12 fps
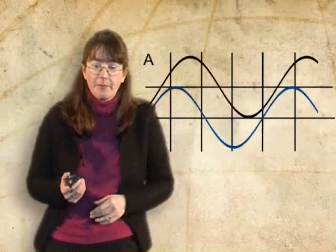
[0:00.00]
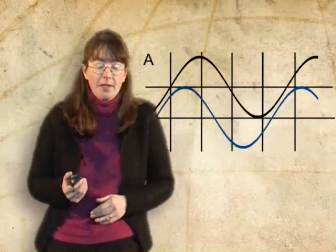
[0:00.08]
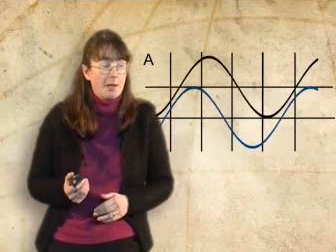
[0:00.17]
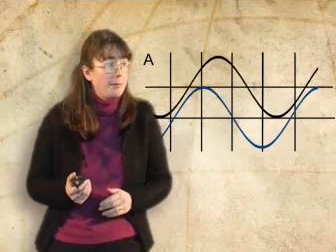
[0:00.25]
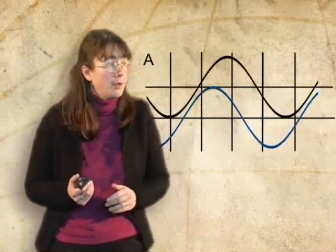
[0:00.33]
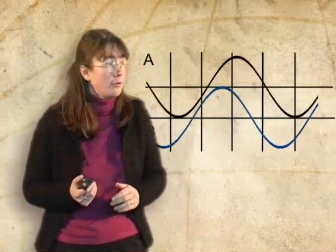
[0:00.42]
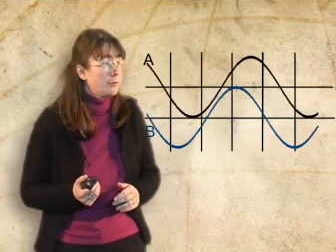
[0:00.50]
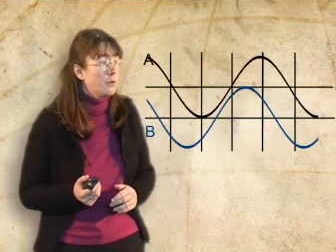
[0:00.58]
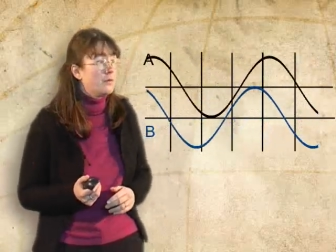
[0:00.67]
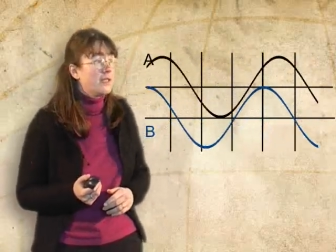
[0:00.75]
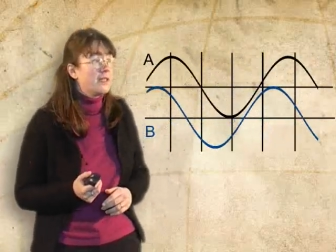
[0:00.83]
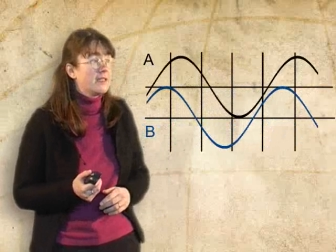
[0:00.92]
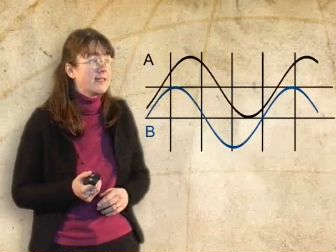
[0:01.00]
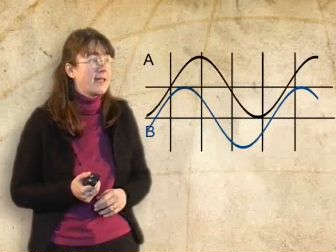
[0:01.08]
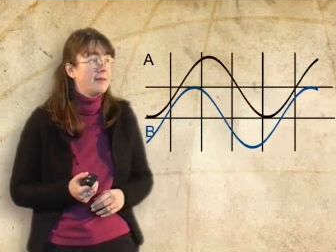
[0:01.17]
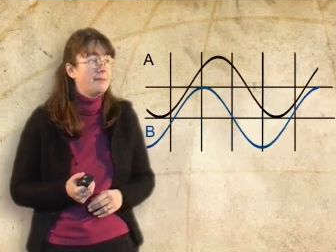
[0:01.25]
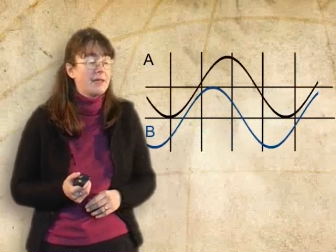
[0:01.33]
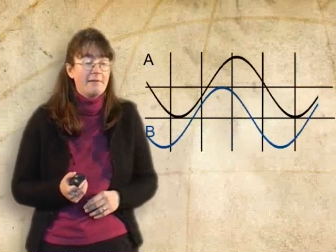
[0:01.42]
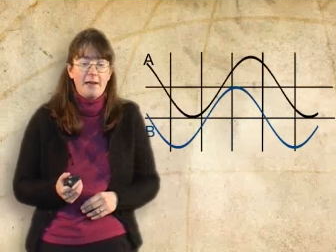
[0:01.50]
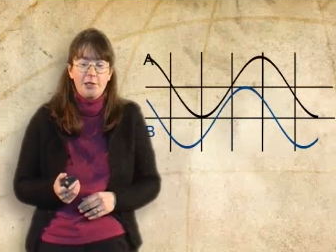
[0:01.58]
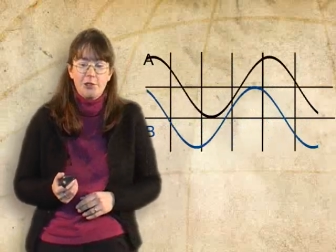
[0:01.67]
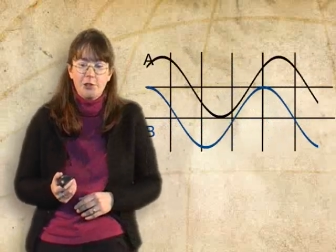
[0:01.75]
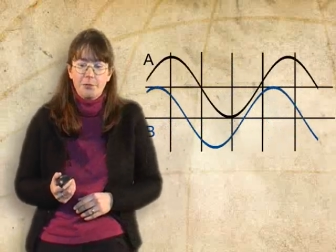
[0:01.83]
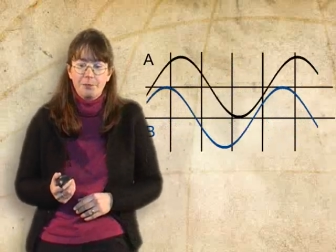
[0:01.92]
They're both moving in the same
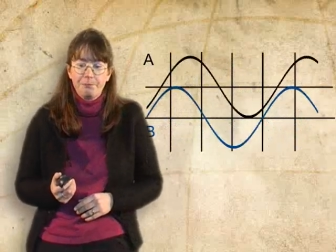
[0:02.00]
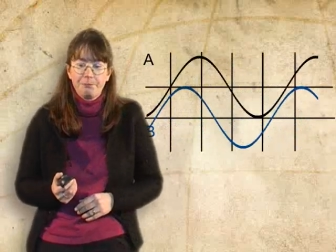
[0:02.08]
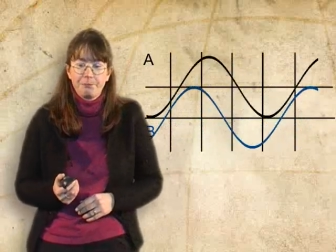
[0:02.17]
direction.